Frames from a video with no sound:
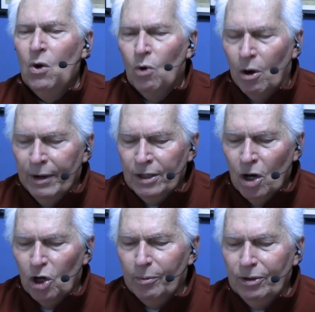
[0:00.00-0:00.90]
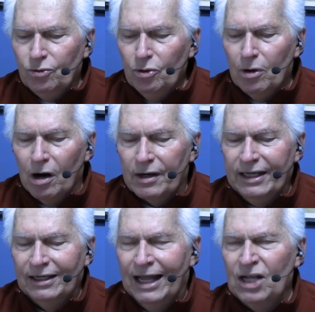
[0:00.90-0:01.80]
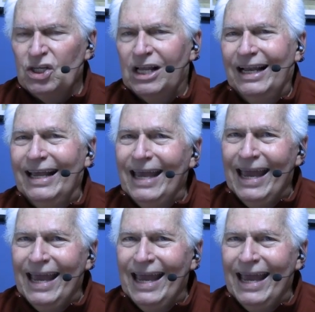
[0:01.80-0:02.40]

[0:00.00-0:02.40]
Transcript: what we know to be true archaeologically,